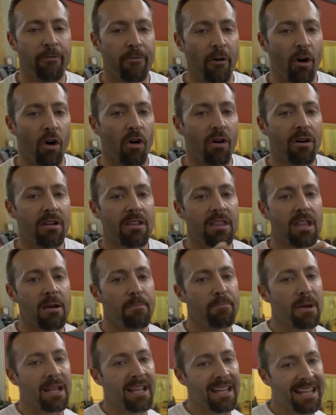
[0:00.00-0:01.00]
for the
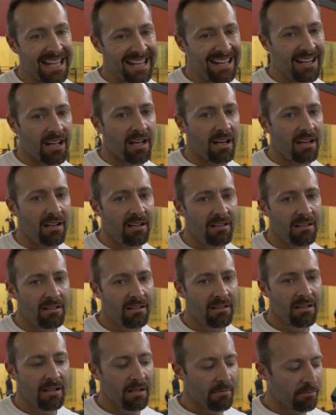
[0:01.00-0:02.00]
beginner,
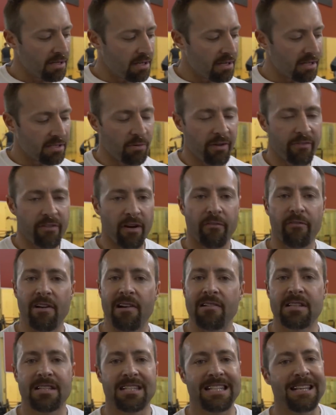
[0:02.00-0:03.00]
because we've got
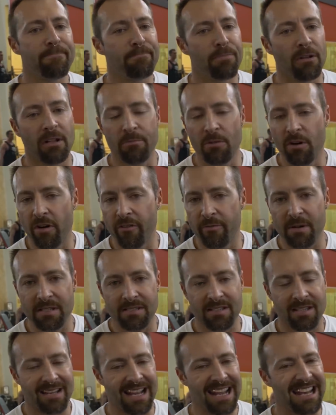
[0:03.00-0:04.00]
very simple
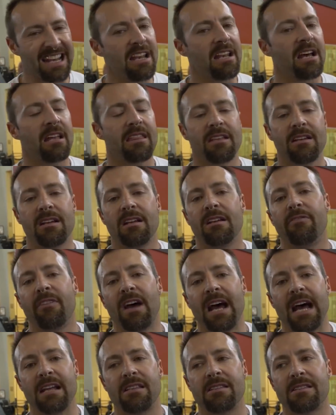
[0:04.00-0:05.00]
movements today, nothing
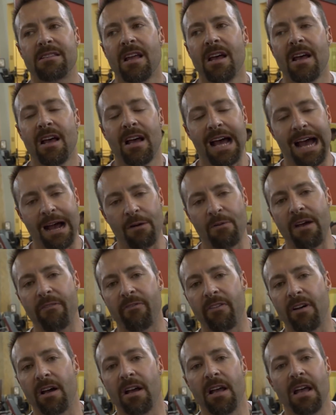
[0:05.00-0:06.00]
advanced.
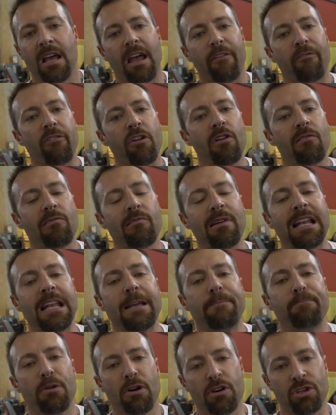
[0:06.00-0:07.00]
However, if you
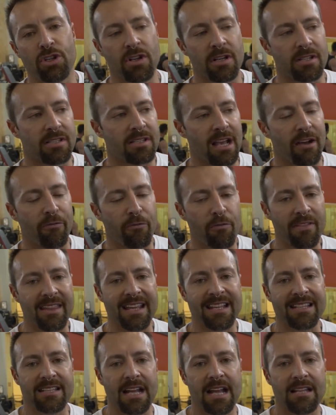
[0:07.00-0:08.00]
really push yourself with
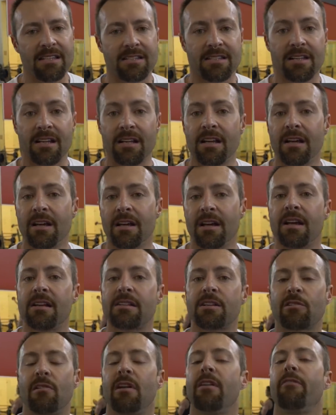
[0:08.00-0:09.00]
the intensity,
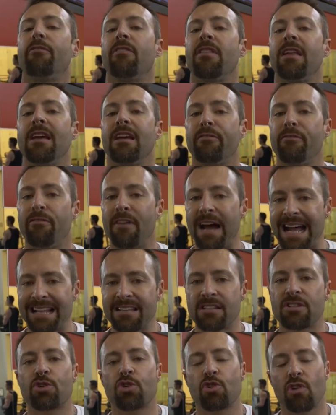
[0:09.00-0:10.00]
it's great for the
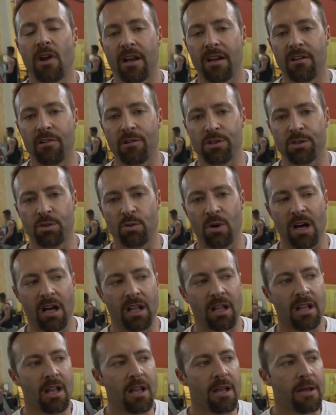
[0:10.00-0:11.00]
advanced trainer as
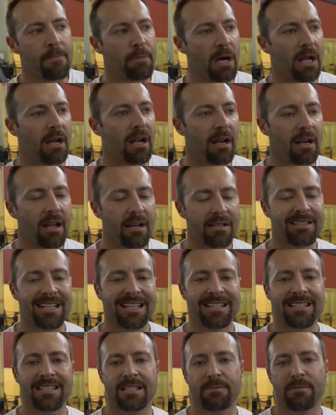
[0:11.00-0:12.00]
well. But I like
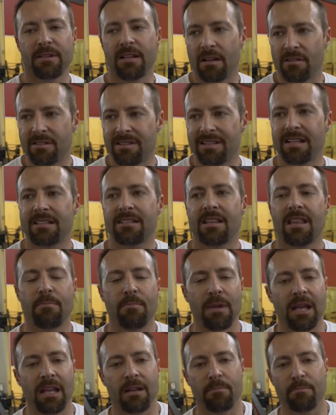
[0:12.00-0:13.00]
to, you know, stick to the
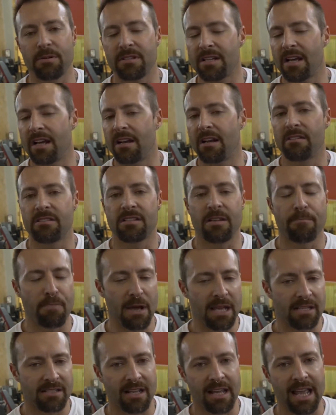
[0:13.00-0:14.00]
meat and potatoes, the
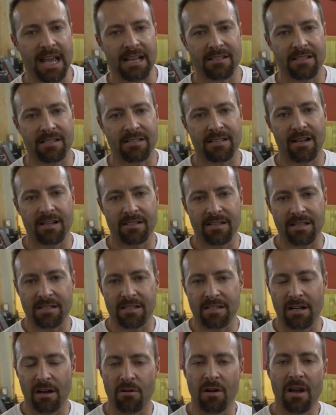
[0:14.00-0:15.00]
basic exercises.
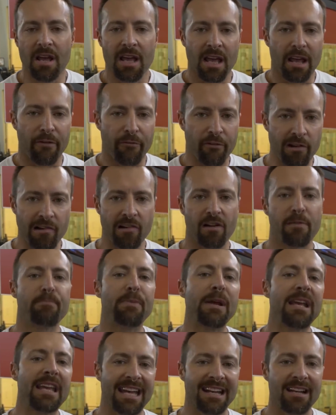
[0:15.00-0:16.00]
So if you're a
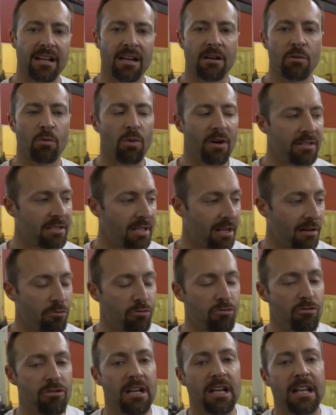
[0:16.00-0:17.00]
beginner wanting to
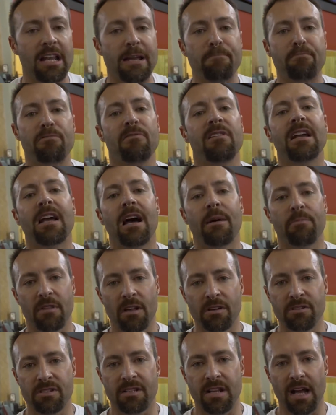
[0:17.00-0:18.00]
really bring up
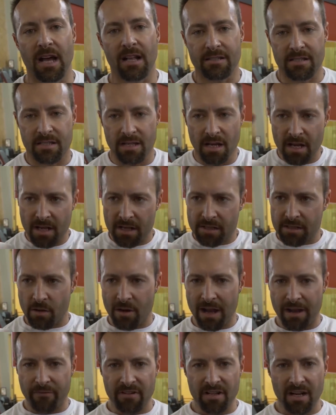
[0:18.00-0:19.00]
those delts so you
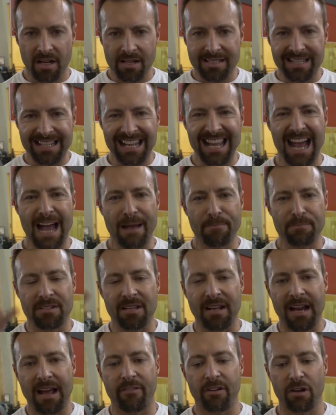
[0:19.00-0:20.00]
have nice caps
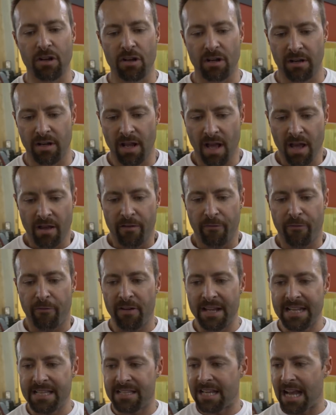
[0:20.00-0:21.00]
and have a good
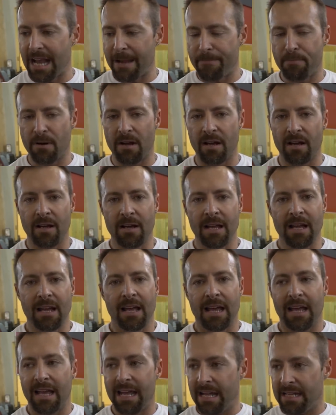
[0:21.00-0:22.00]
V taper
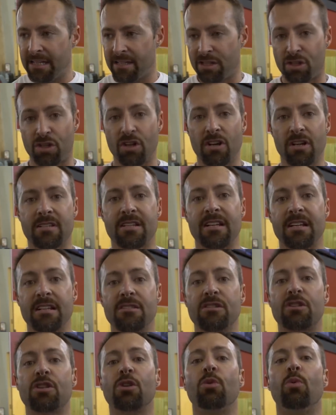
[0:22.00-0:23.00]
inserting
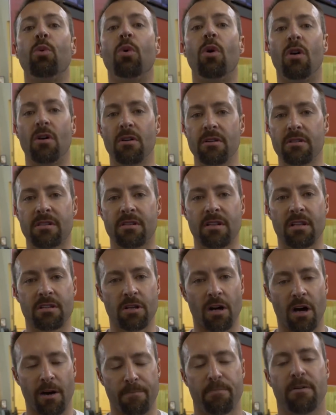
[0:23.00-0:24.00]
towards the
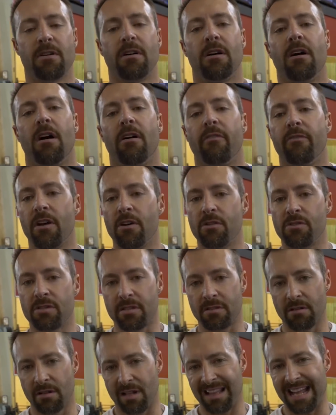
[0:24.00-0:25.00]
top of those
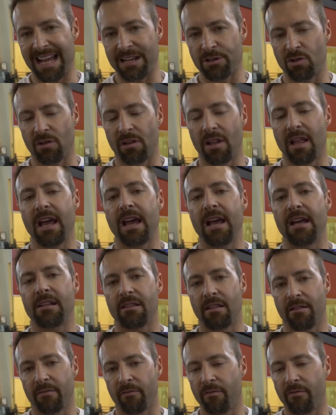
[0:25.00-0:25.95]
lateral head,